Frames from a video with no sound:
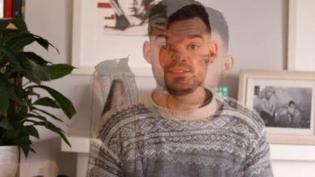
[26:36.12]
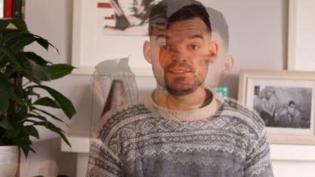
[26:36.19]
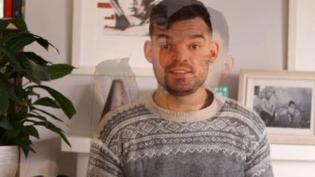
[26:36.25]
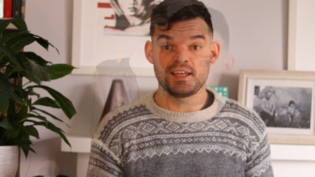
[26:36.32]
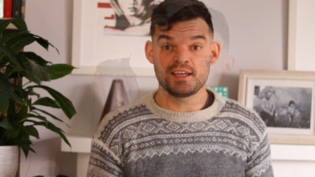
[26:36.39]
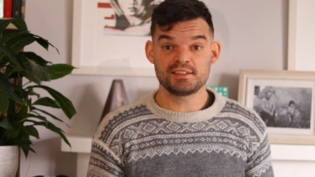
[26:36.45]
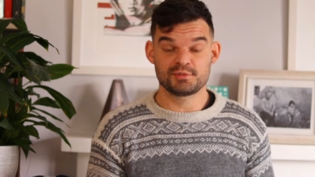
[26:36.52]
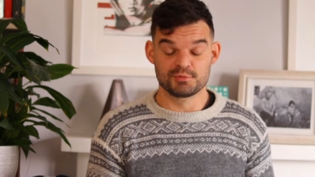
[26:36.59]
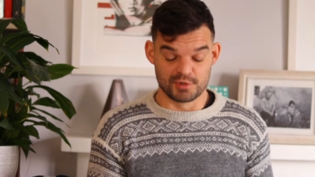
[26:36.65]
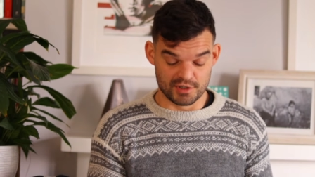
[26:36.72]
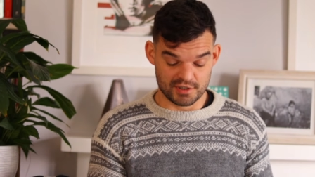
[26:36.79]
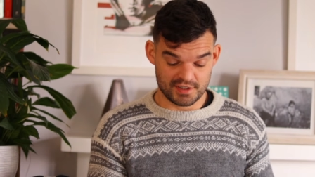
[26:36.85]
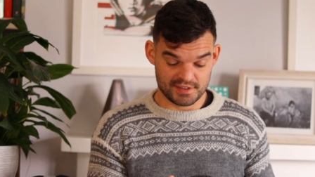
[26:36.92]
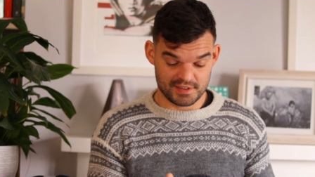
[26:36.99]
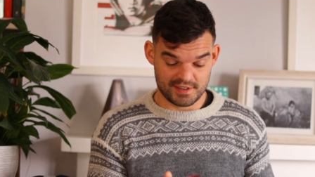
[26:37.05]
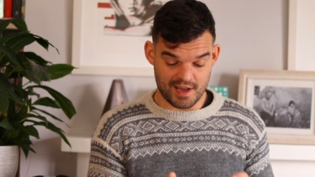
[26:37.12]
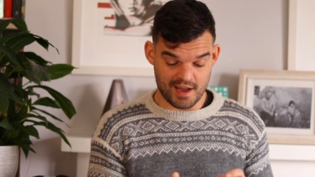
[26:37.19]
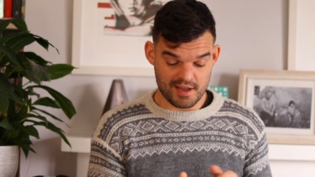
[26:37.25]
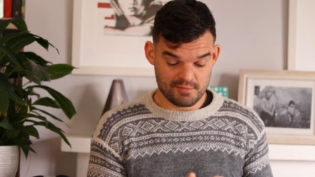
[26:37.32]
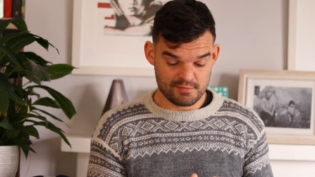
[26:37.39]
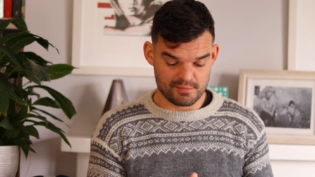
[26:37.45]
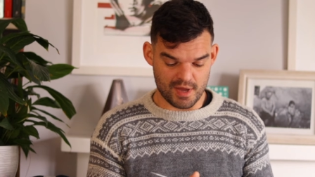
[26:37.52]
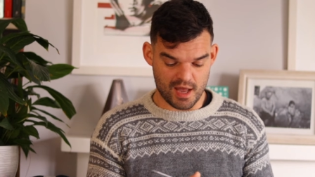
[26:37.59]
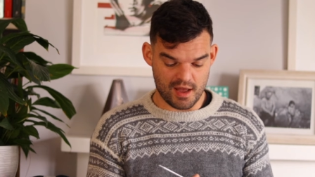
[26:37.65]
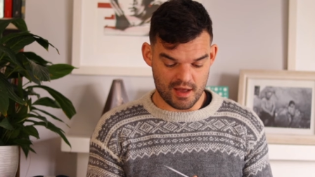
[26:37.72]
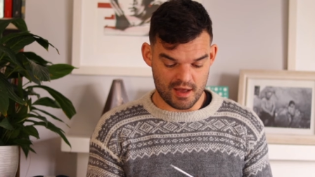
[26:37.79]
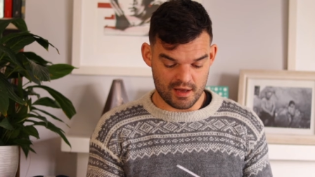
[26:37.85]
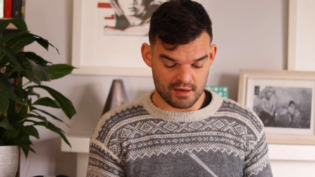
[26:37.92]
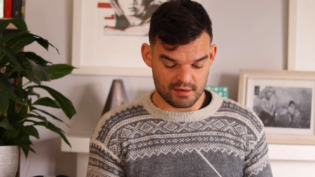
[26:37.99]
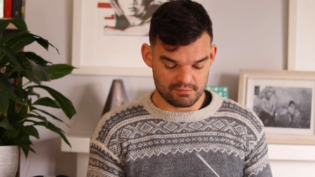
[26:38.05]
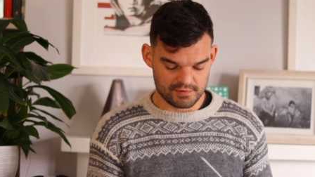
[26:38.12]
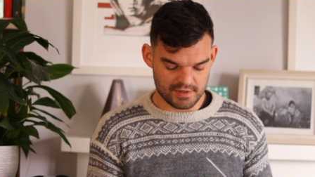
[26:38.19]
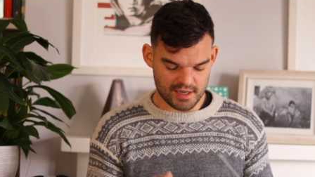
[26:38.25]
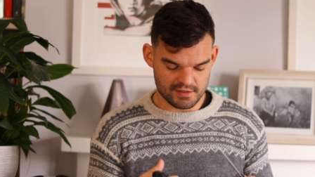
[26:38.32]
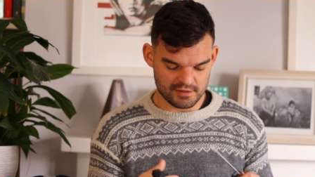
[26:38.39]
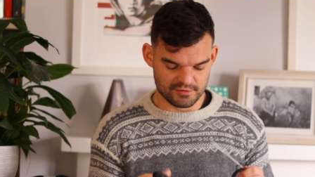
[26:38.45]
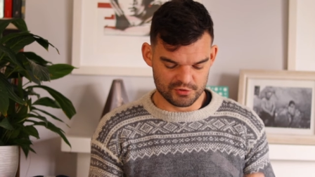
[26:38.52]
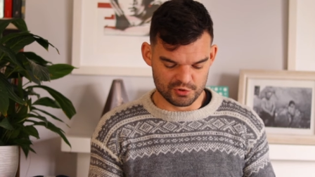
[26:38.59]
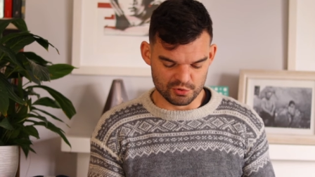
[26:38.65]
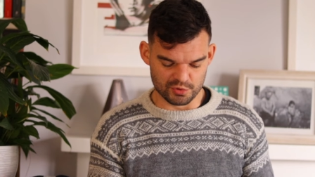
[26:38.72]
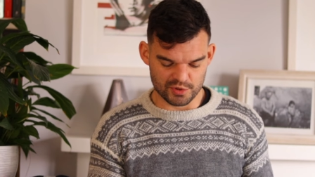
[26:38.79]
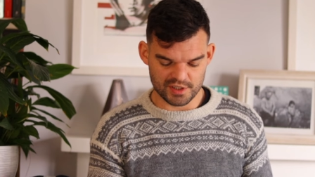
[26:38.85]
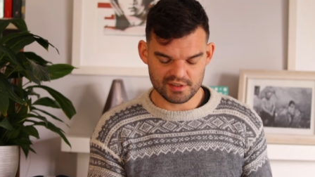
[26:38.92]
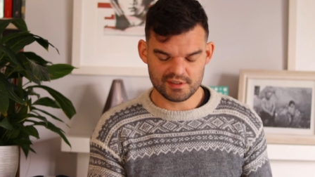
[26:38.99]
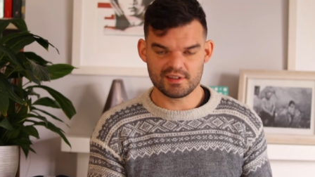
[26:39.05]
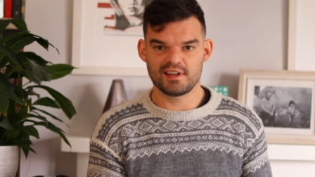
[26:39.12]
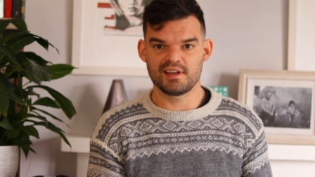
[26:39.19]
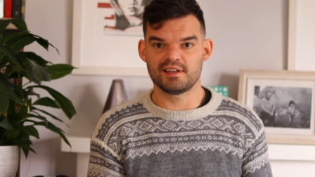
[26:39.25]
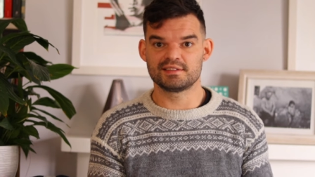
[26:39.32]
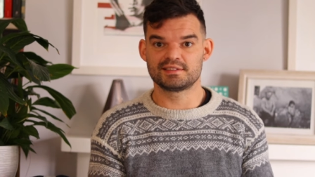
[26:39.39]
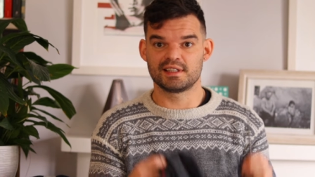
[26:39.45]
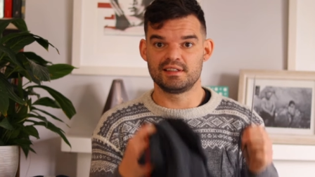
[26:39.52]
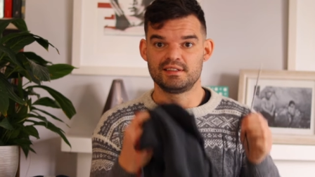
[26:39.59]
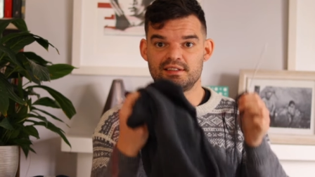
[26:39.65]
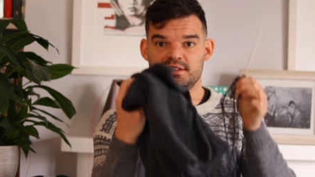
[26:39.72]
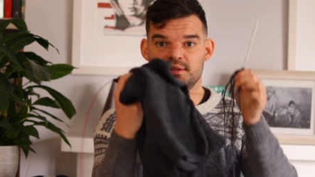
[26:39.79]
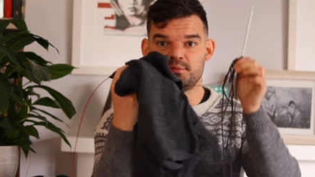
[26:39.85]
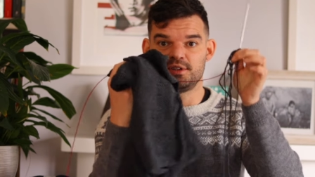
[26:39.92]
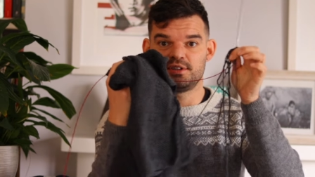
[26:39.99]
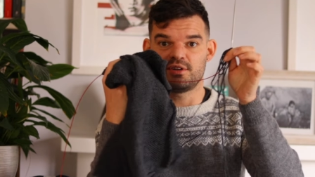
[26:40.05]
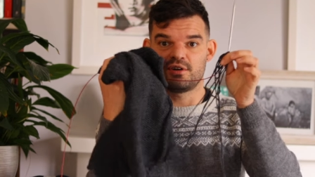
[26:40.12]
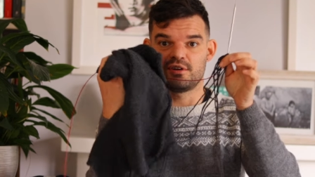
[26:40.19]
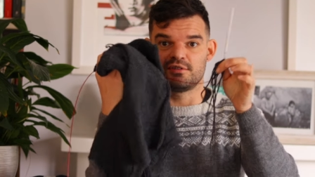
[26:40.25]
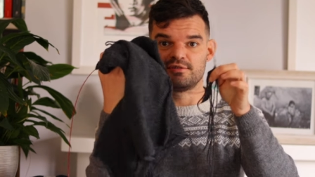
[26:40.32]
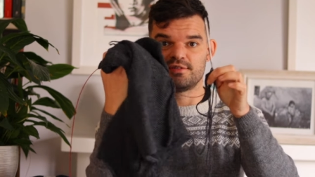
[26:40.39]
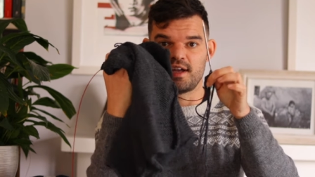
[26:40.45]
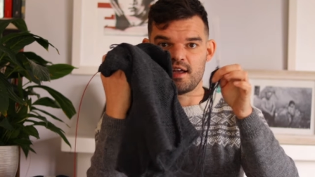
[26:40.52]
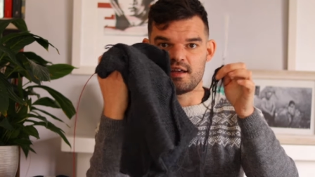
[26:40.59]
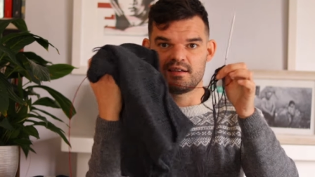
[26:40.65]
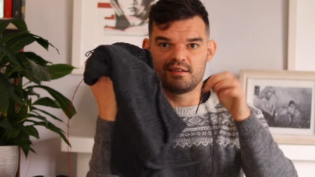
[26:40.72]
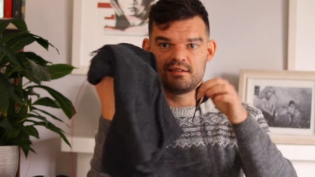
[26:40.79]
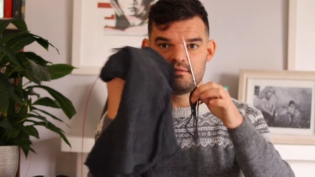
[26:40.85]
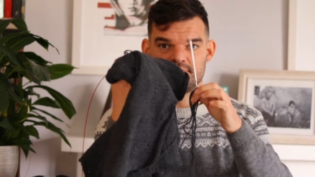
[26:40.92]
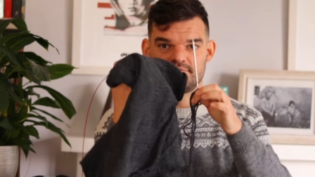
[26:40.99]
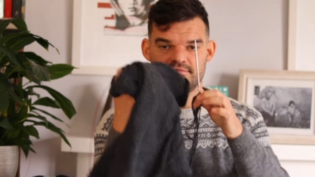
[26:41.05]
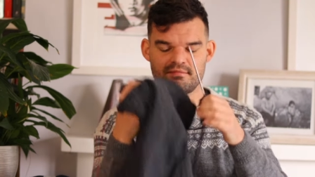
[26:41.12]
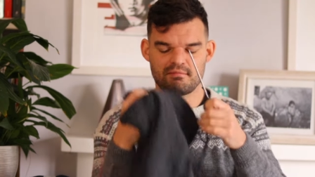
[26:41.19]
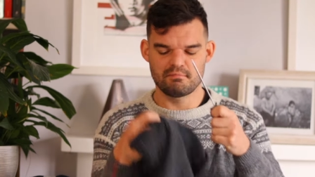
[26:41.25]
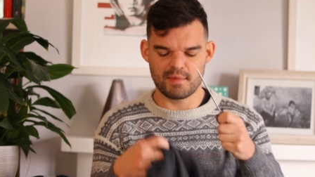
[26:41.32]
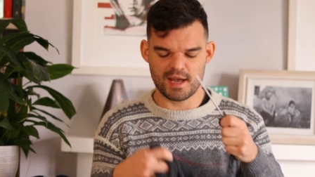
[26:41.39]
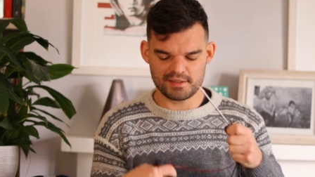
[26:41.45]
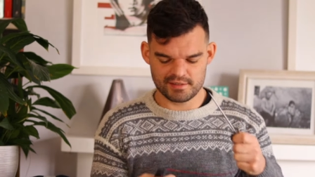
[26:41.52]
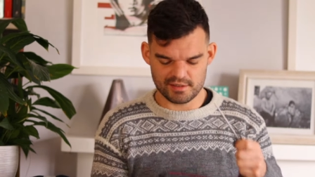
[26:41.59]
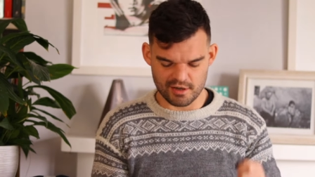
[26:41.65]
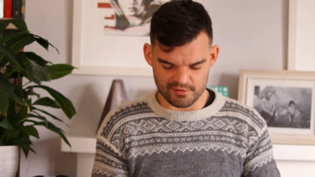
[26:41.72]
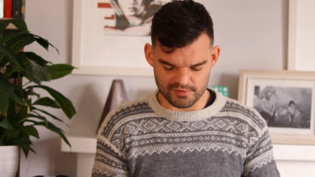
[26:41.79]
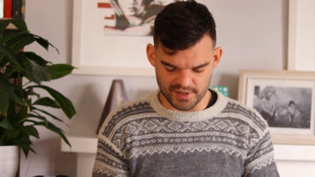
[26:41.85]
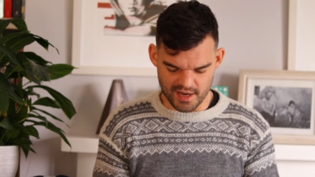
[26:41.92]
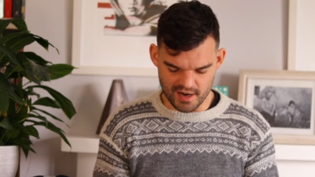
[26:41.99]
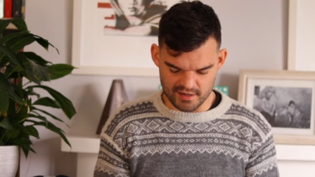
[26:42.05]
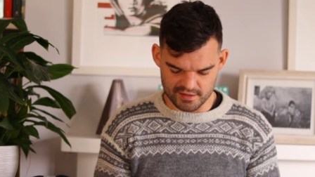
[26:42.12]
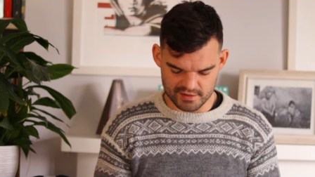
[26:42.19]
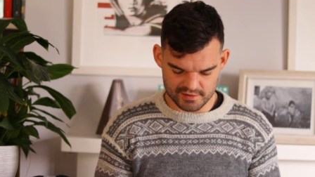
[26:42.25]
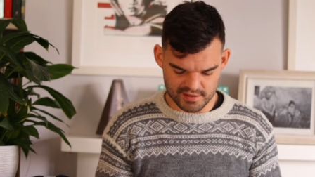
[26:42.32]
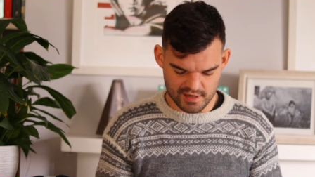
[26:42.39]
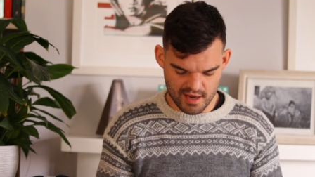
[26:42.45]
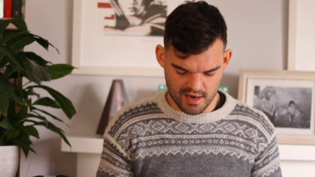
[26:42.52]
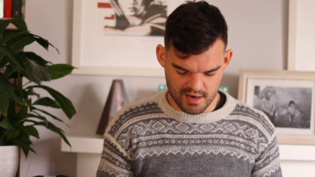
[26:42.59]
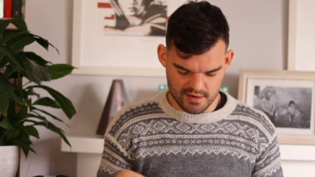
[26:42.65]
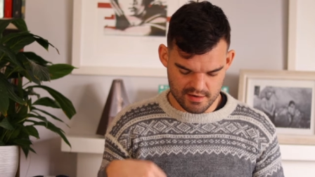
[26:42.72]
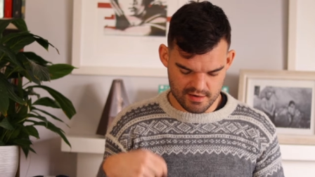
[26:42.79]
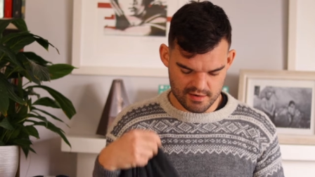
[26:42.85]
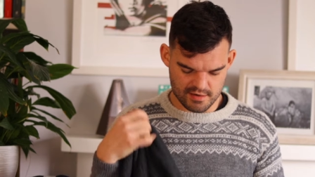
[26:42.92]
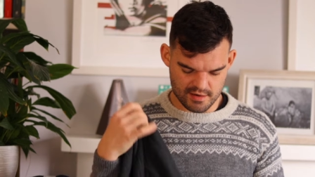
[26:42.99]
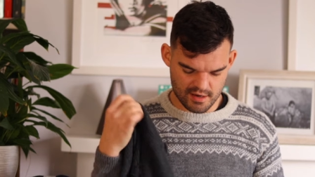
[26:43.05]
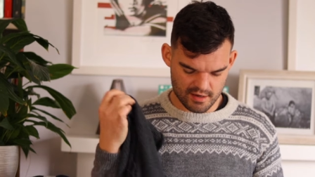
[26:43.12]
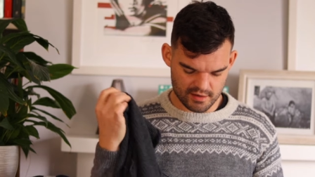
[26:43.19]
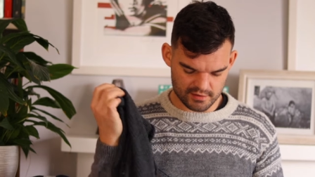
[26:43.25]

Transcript: The next work that I'm uh, kind of doing is a little bit of a mess of yarns and uh,